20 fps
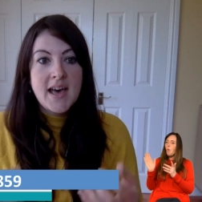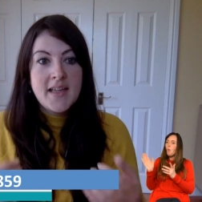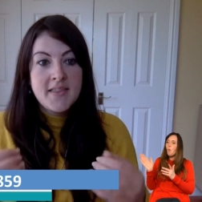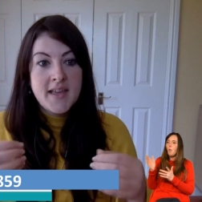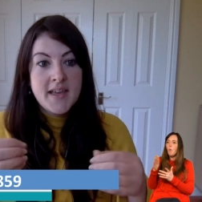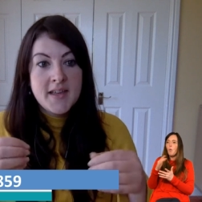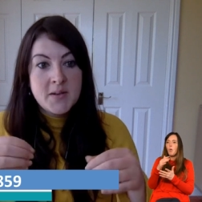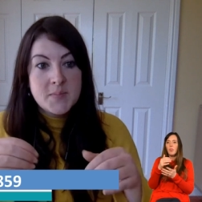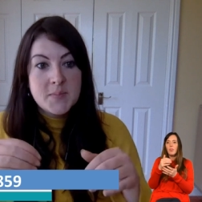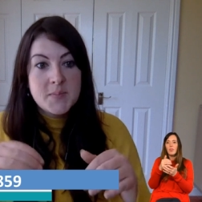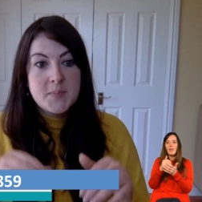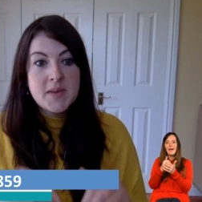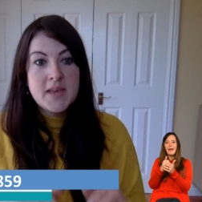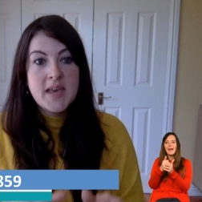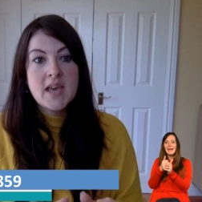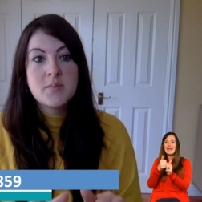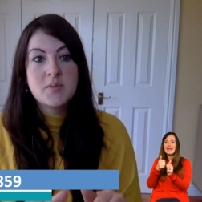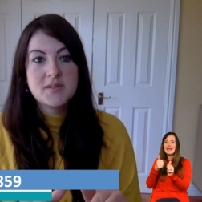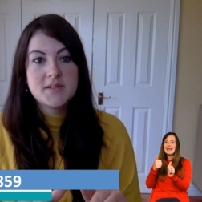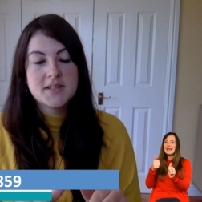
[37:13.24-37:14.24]
and then be
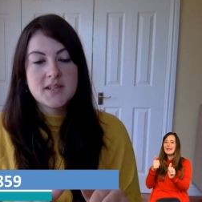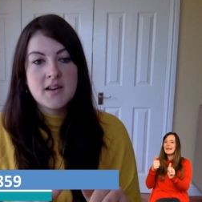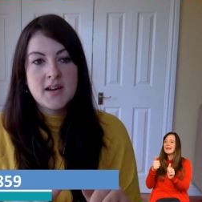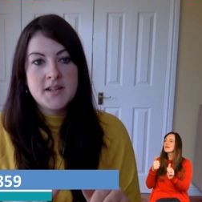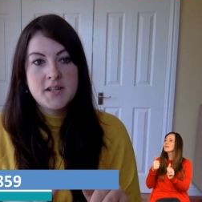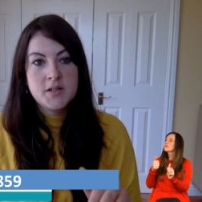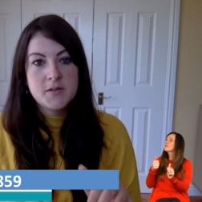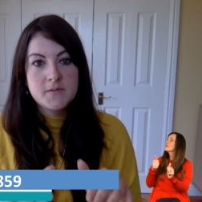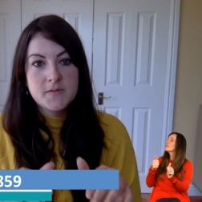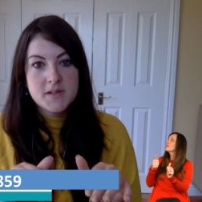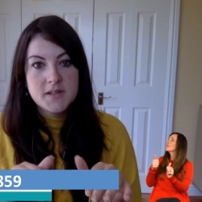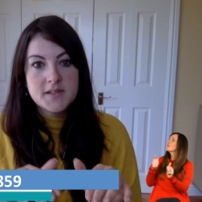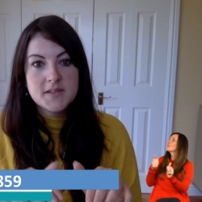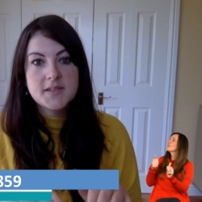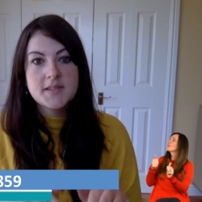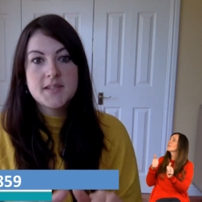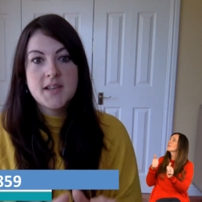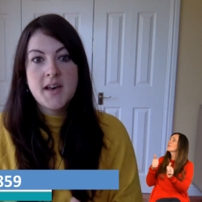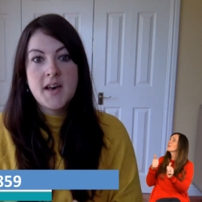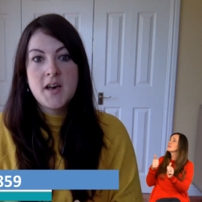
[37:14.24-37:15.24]
able to kind of
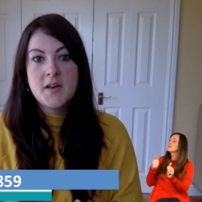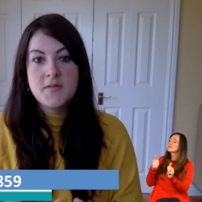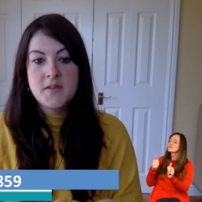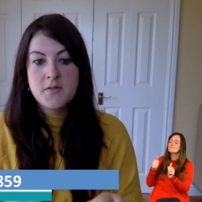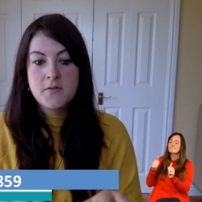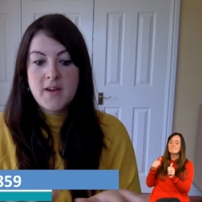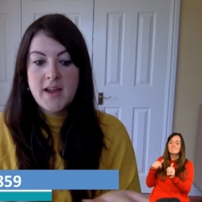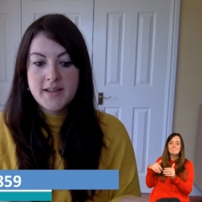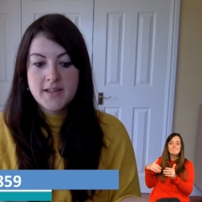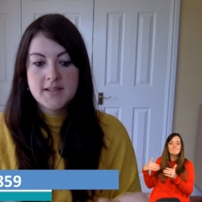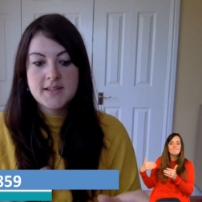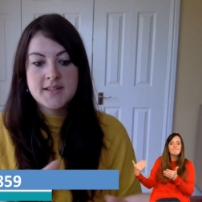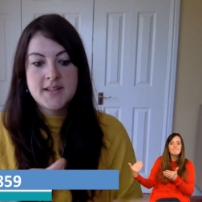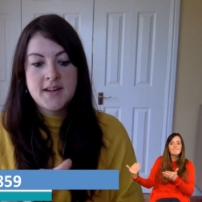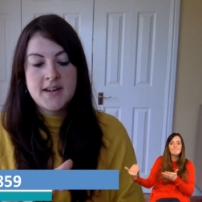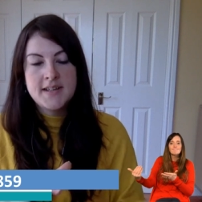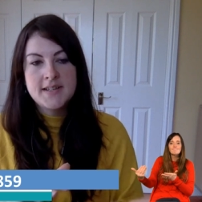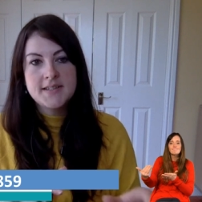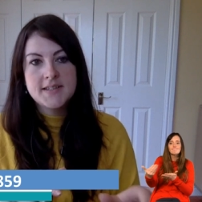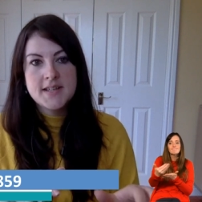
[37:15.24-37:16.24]
serve and
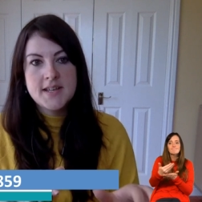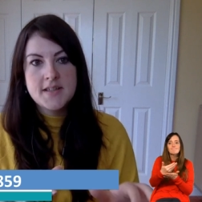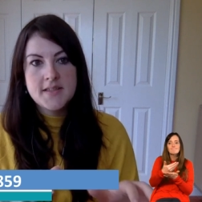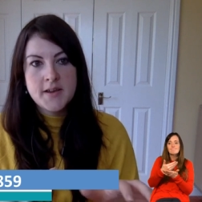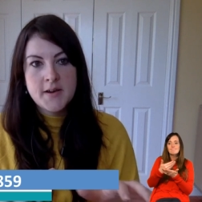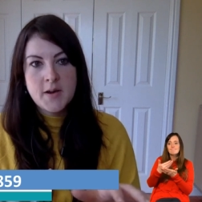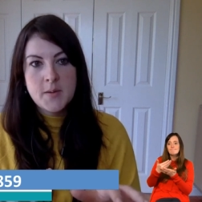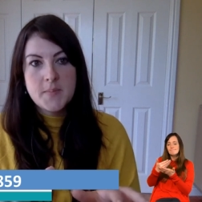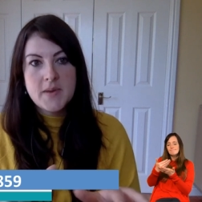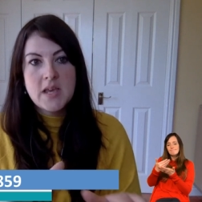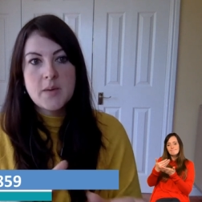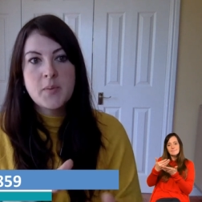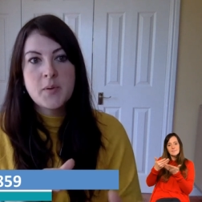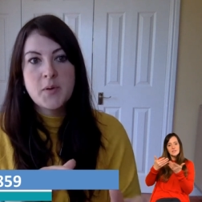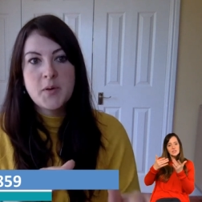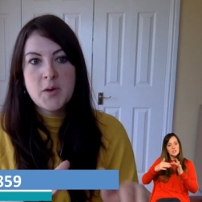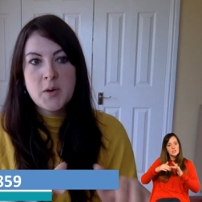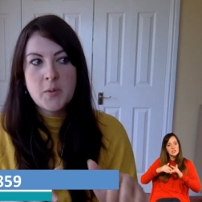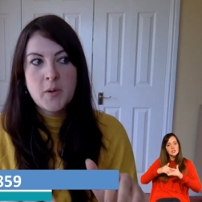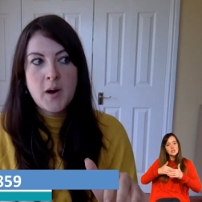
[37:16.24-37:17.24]
recognize that there are
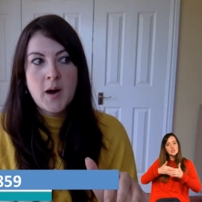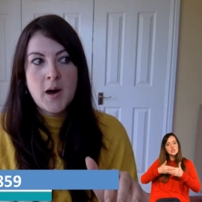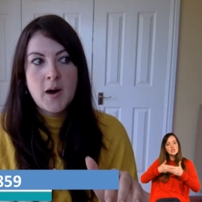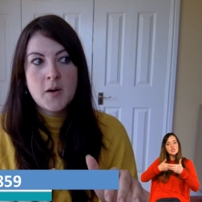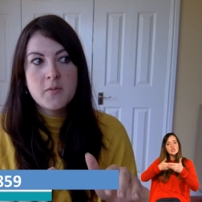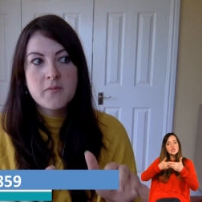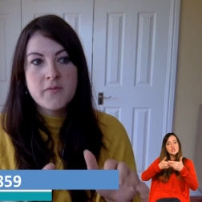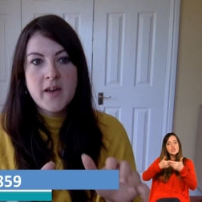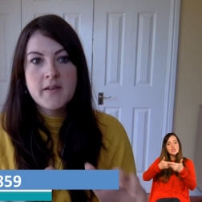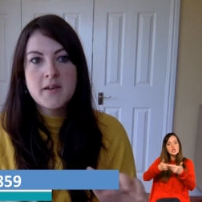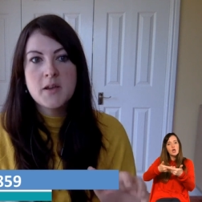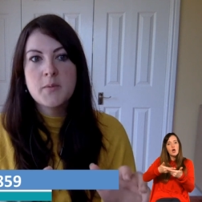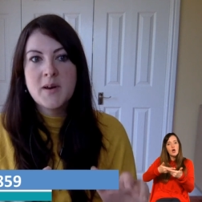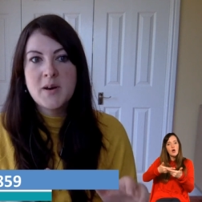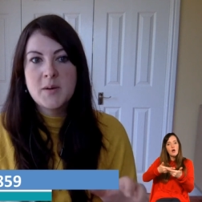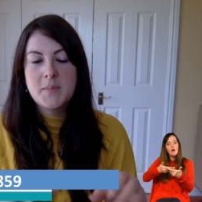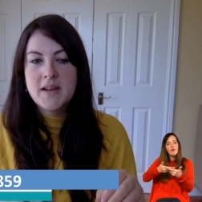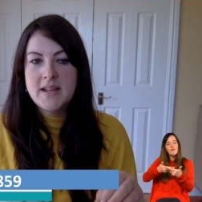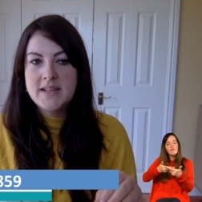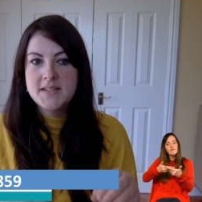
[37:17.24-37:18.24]
people who are very
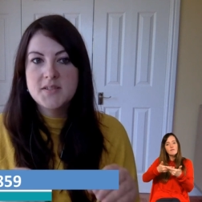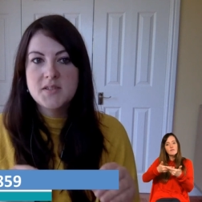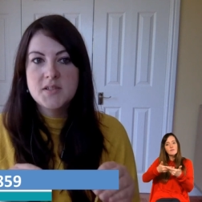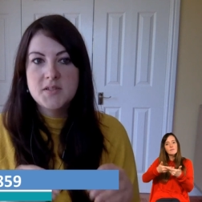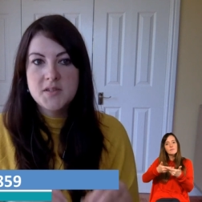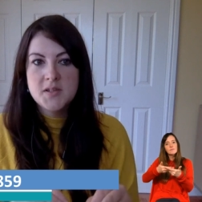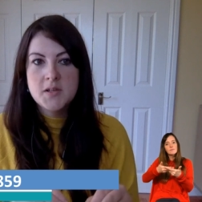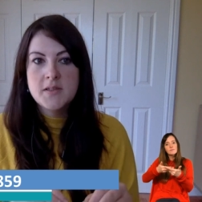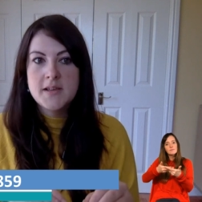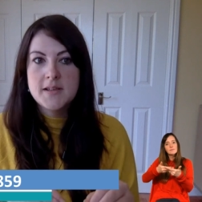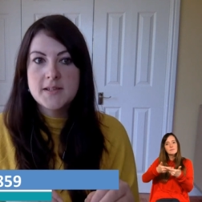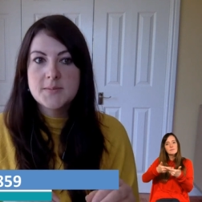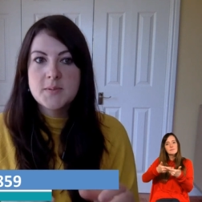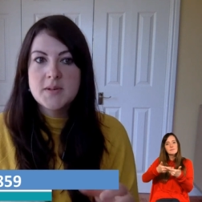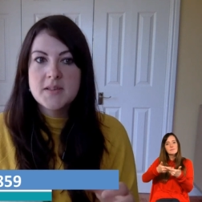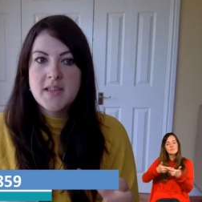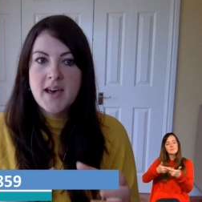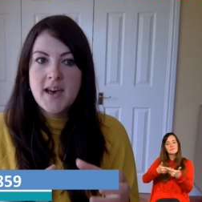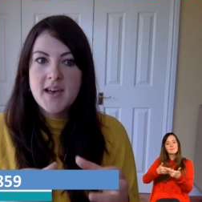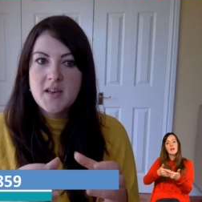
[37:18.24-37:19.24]
well placed to do this,
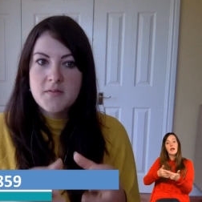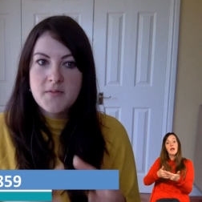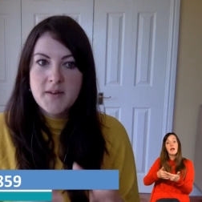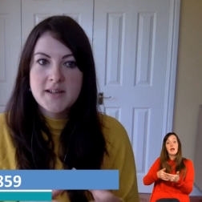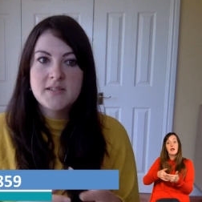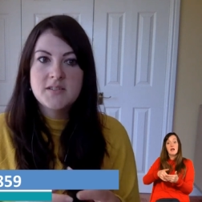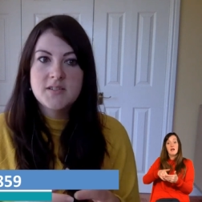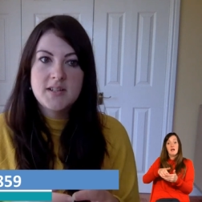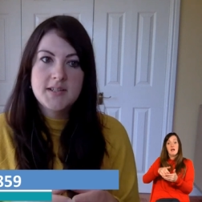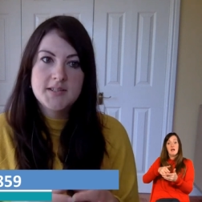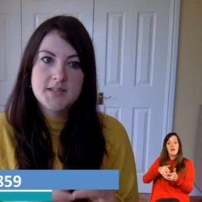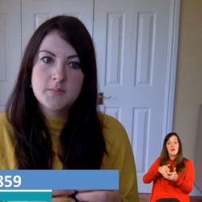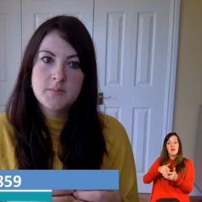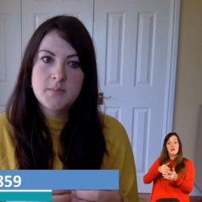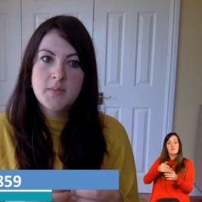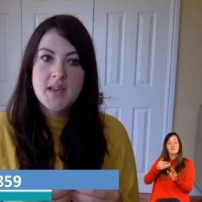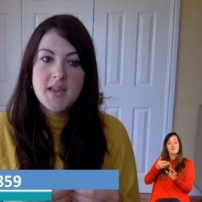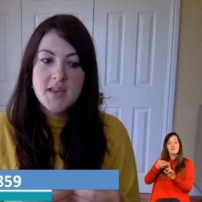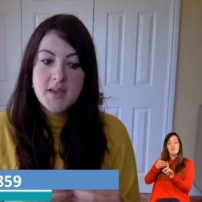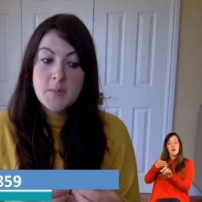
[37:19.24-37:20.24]
but that
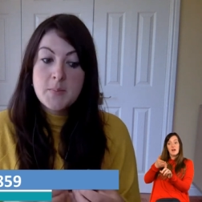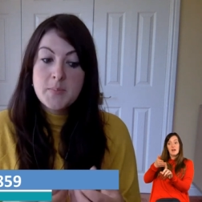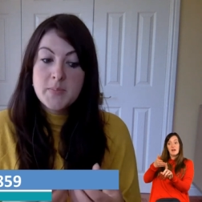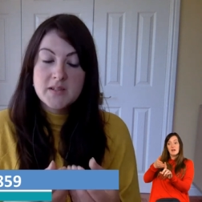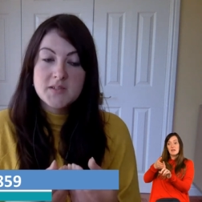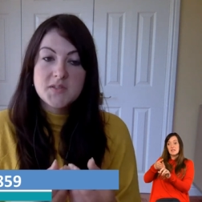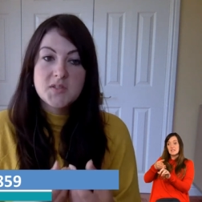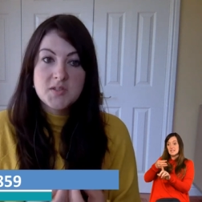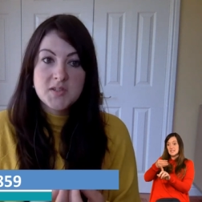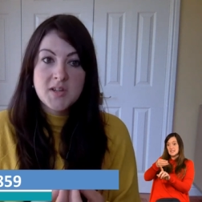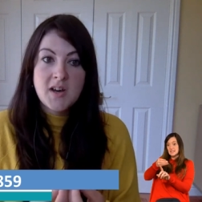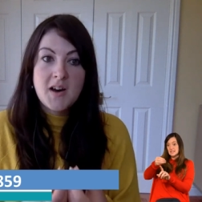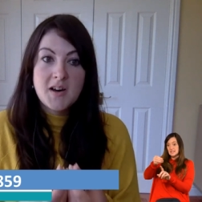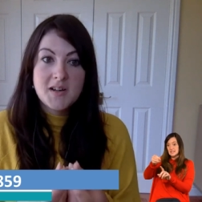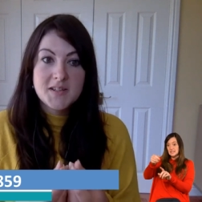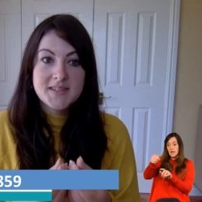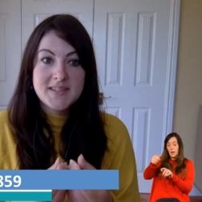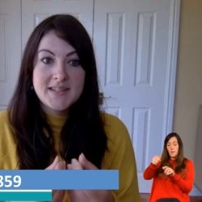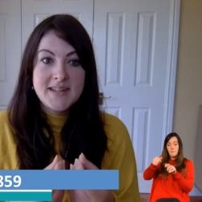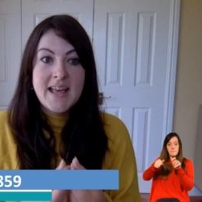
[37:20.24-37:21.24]
evangelism
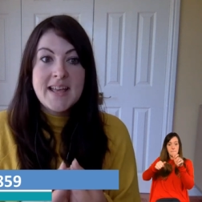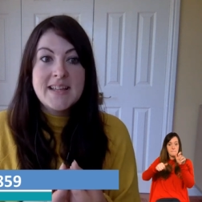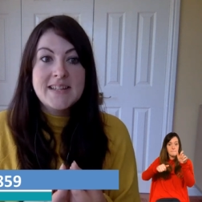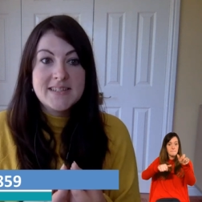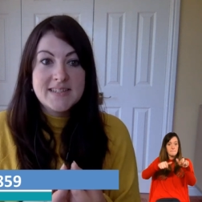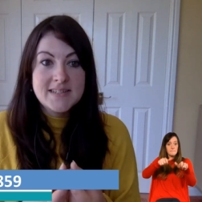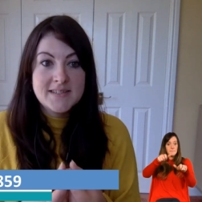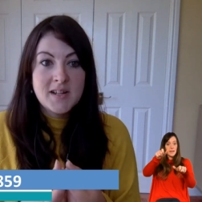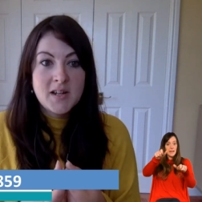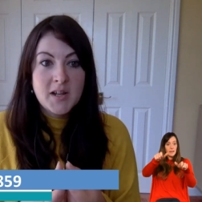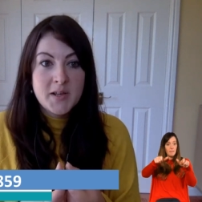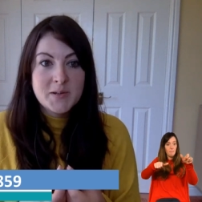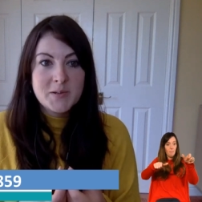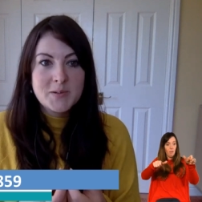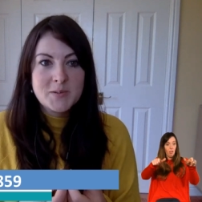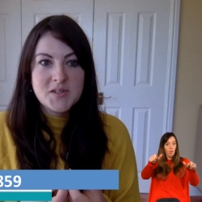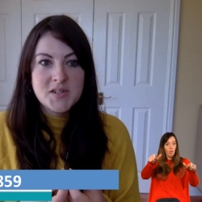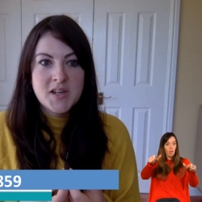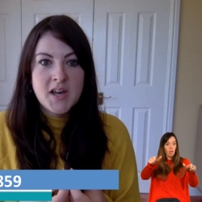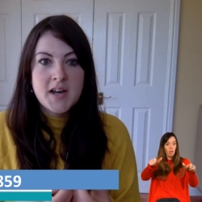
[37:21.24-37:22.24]
starts and ends in the
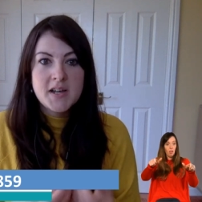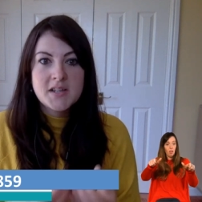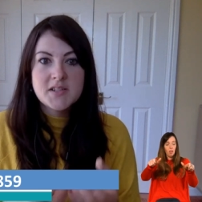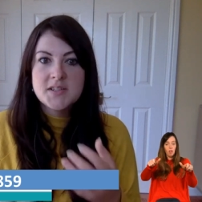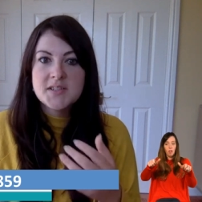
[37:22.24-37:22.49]
local church.